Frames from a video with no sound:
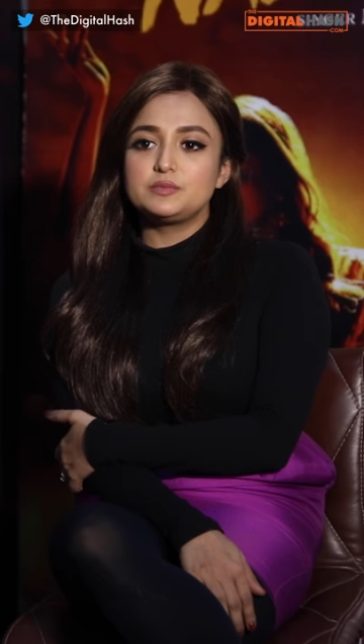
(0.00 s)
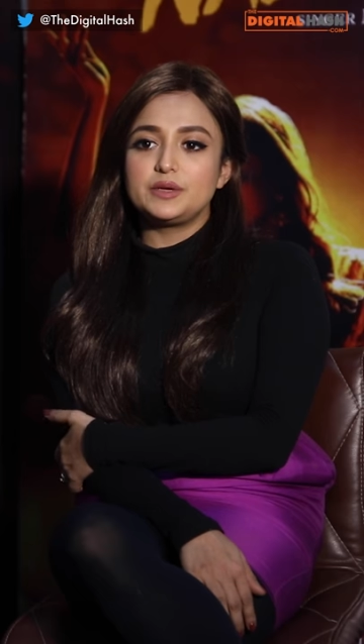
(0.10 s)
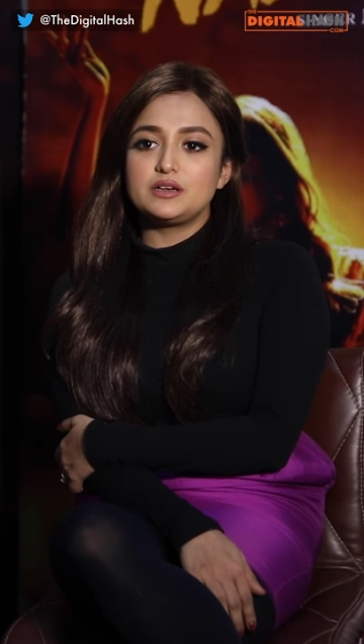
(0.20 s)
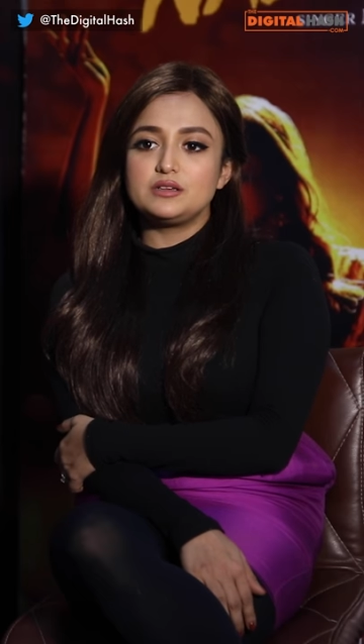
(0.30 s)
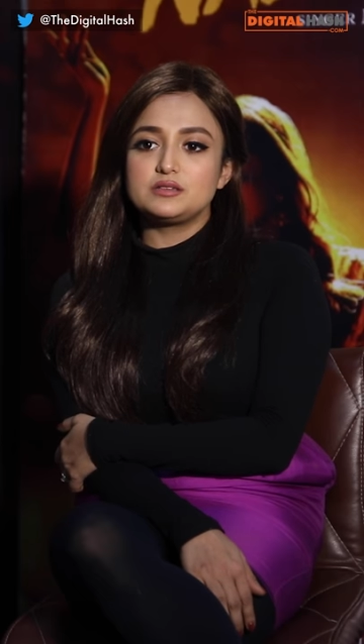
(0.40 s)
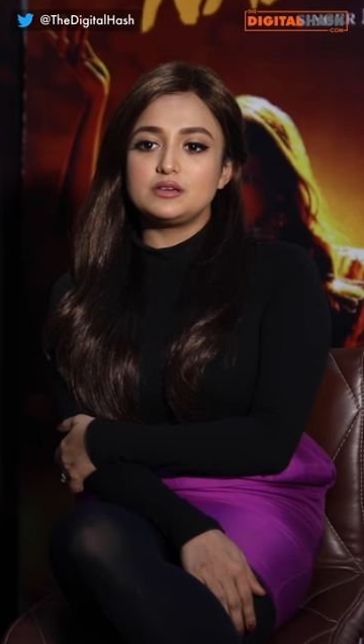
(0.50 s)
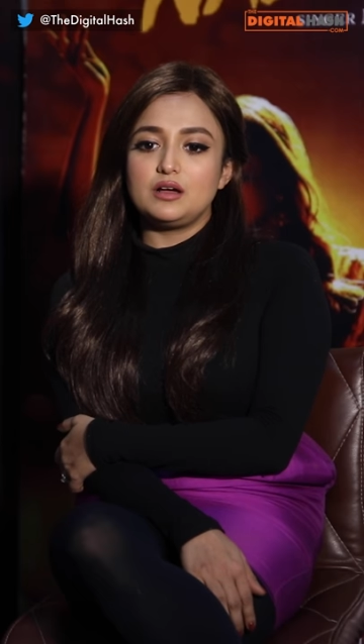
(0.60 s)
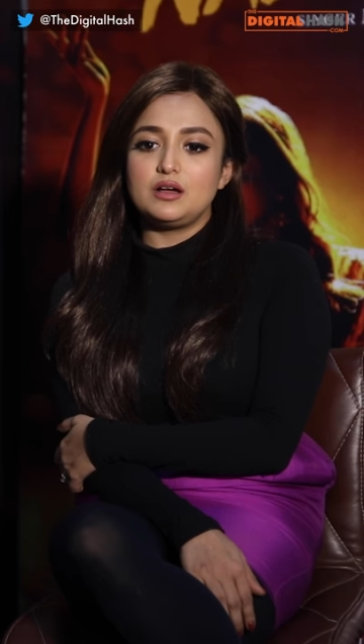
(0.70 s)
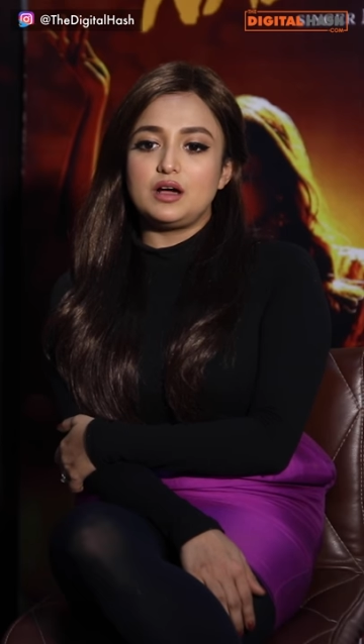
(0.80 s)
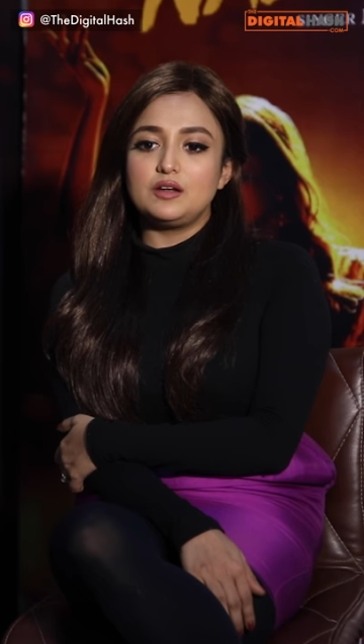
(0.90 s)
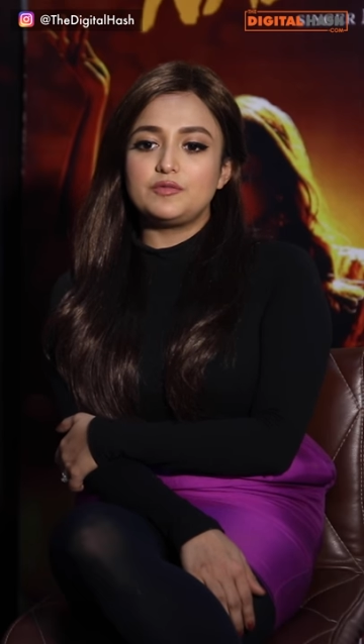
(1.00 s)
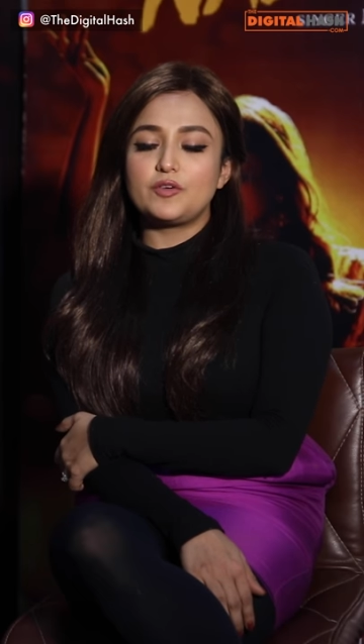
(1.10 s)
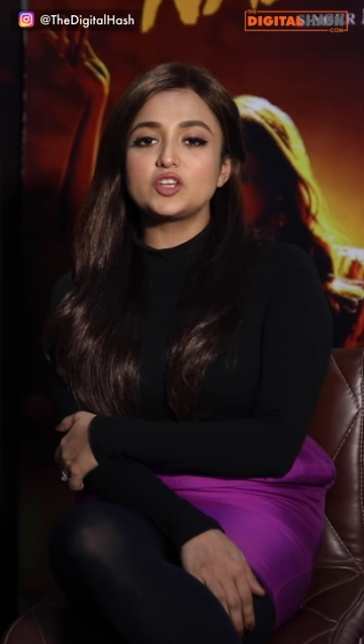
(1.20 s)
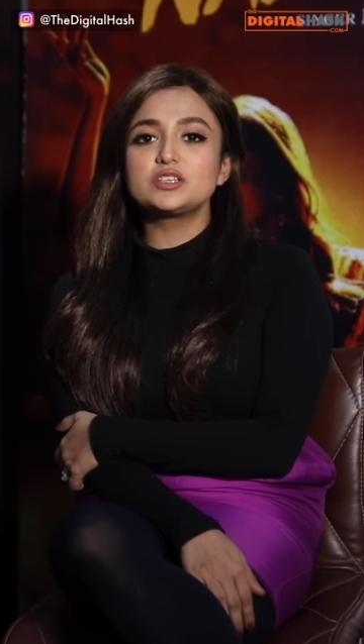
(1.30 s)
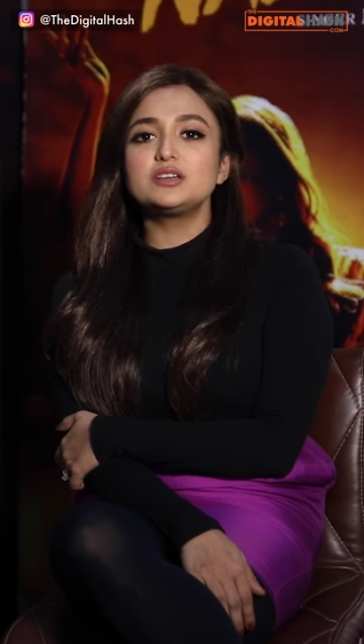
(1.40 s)
Because uh,
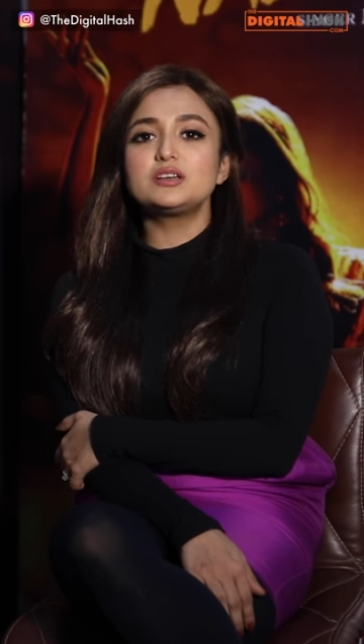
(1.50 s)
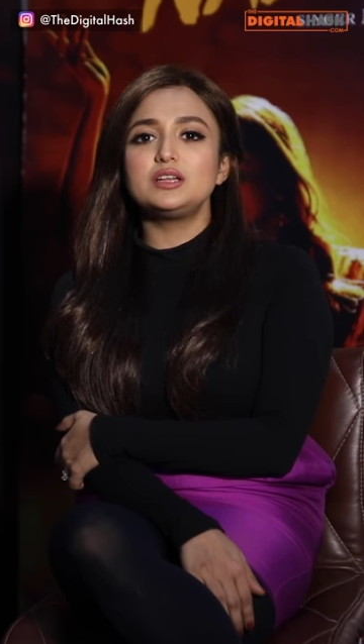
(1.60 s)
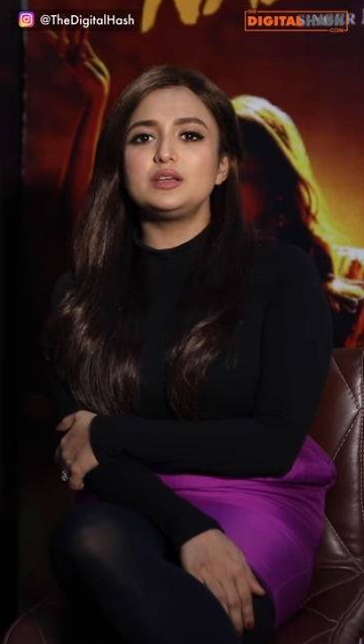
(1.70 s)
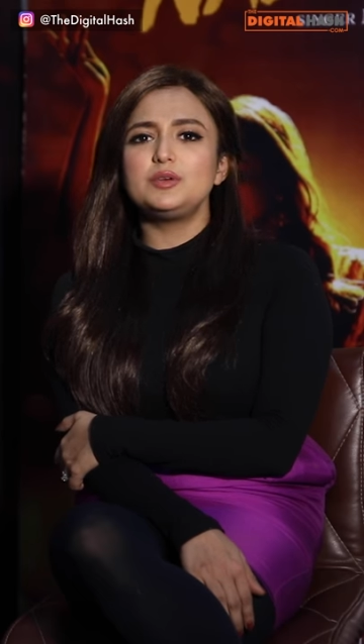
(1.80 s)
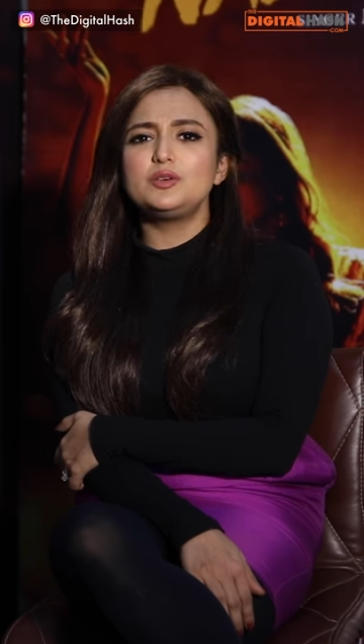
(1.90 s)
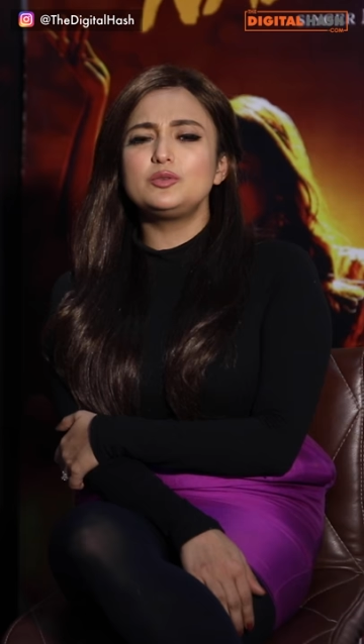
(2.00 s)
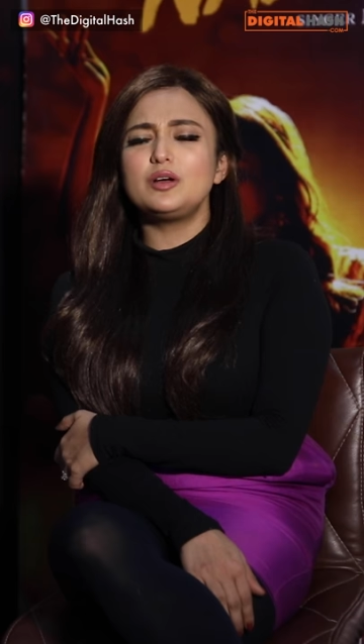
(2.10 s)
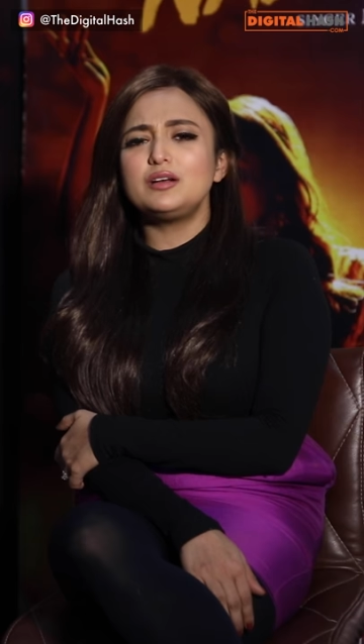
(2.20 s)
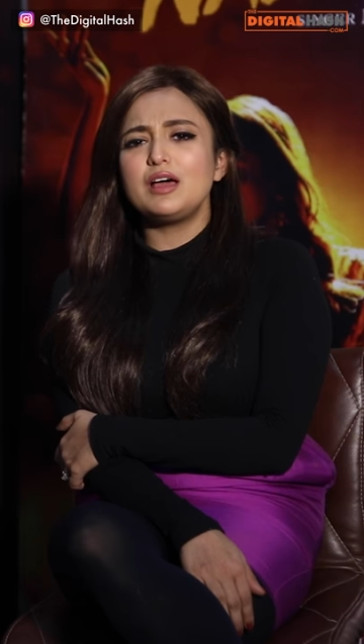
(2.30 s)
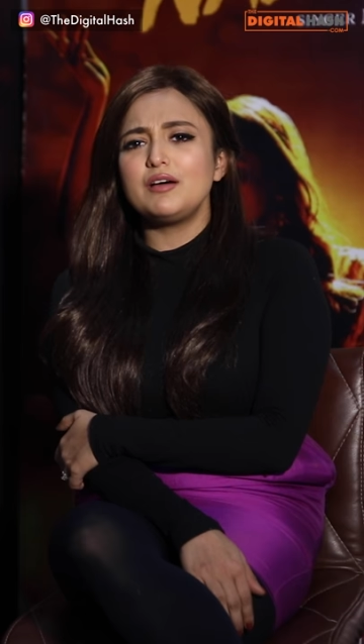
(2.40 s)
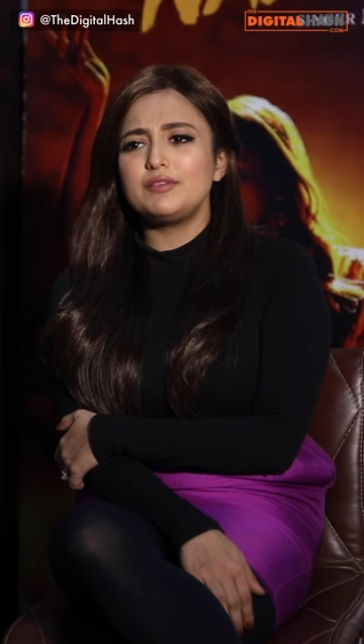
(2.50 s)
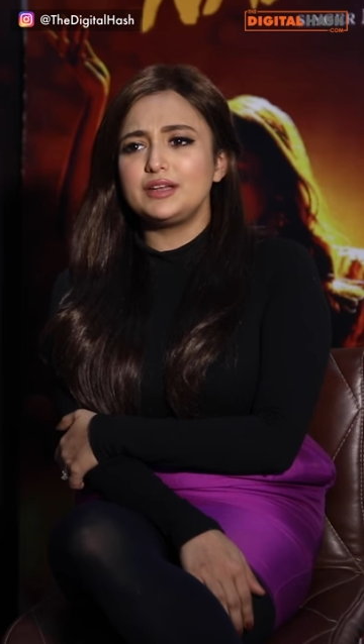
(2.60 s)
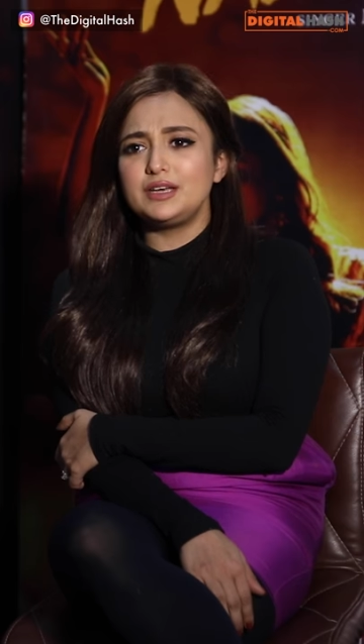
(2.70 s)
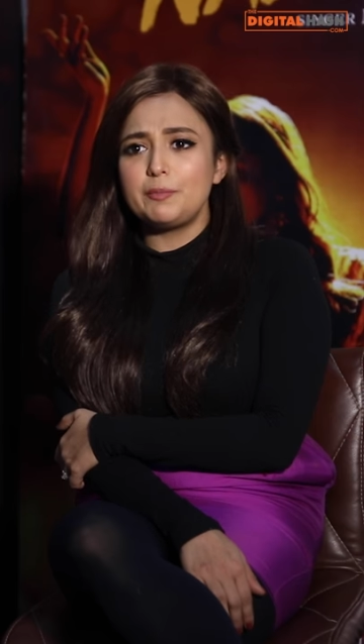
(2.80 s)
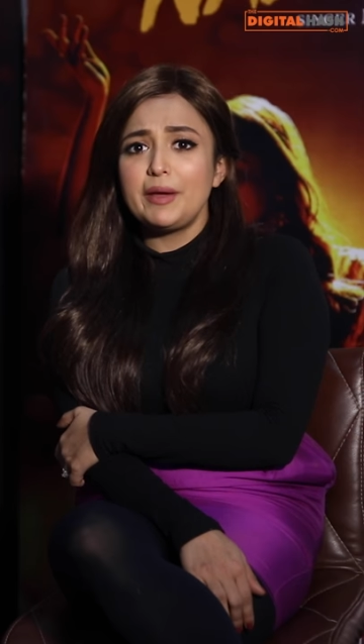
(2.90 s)
unfortunately we do not have an
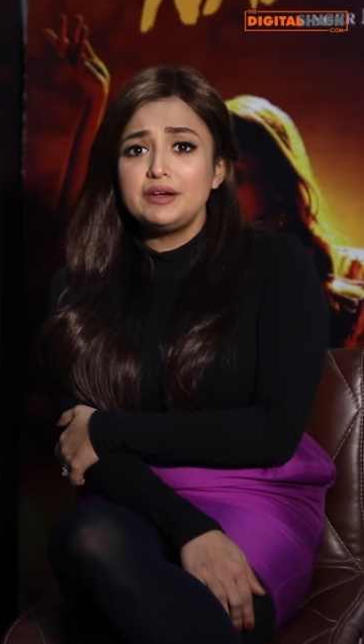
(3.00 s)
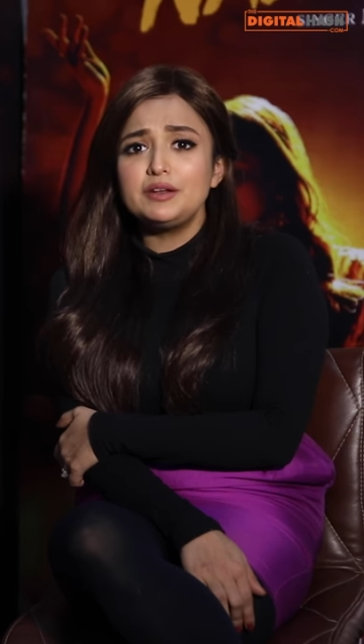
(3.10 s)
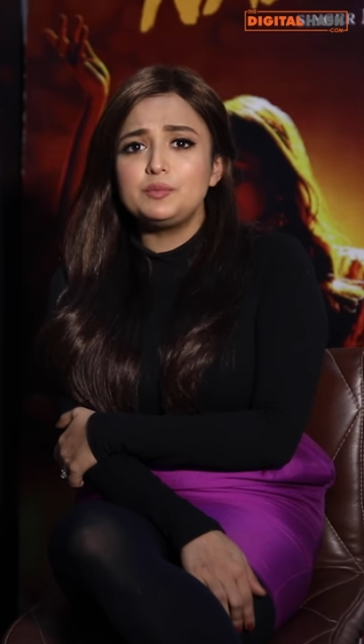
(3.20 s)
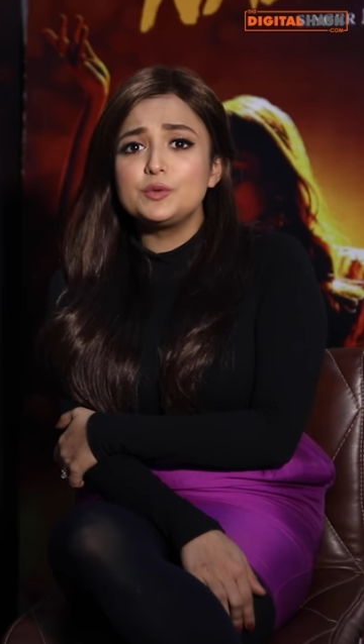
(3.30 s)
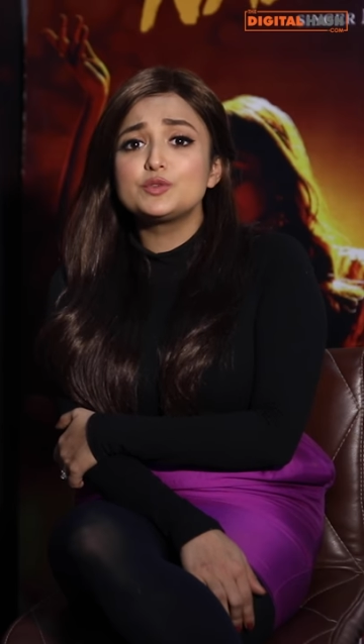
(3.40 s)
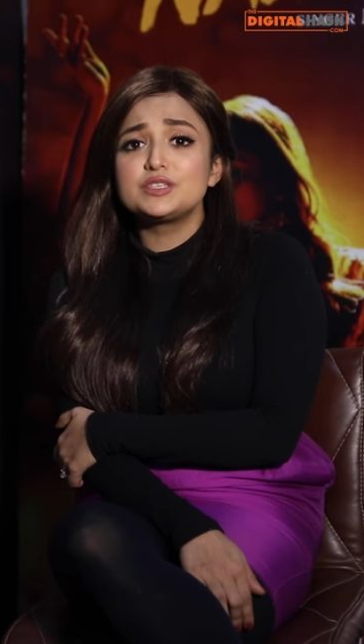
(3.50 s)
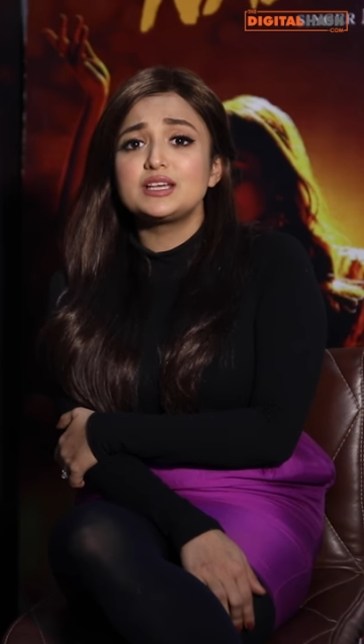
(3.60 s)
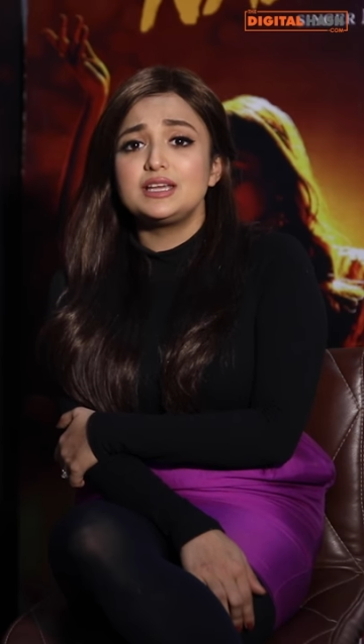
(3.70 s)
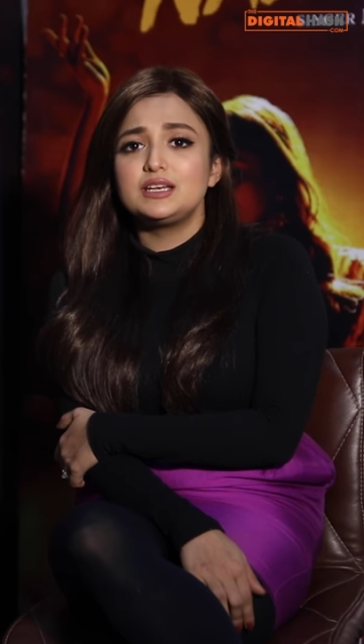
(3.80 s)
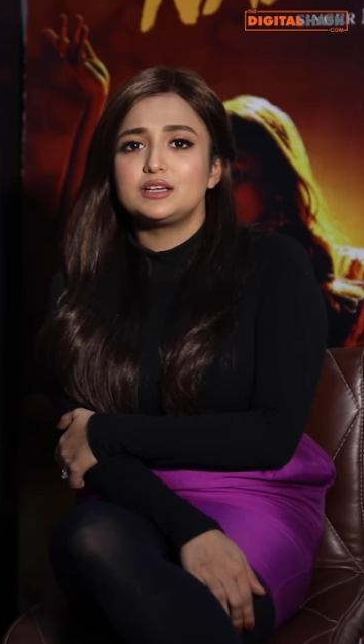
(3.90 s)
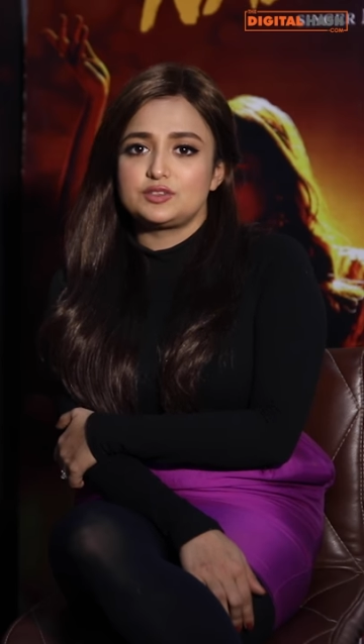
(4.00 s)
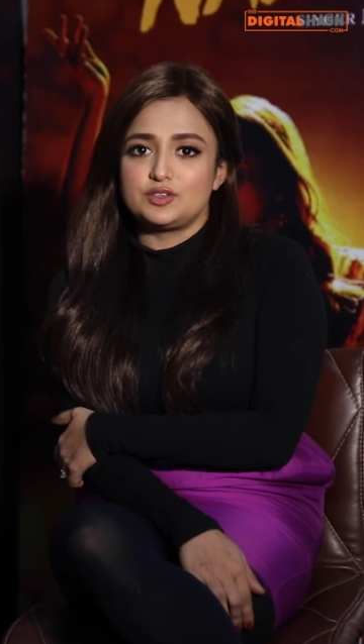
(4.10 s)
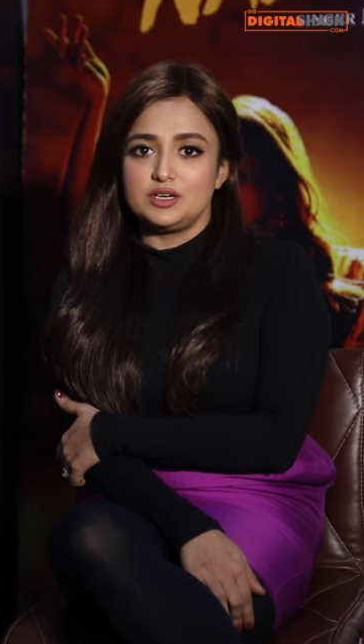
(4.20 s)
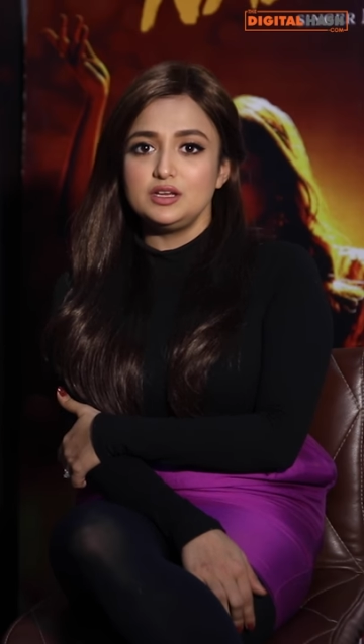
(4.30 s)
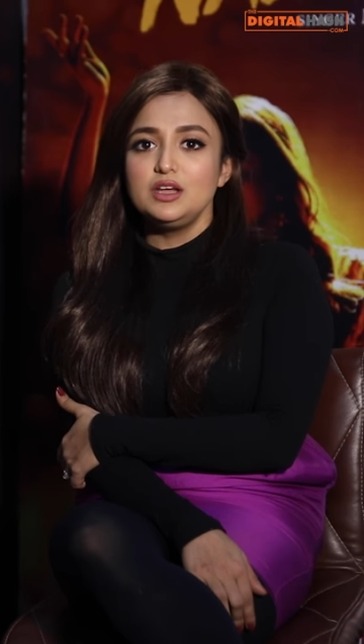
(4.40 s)
independent music industry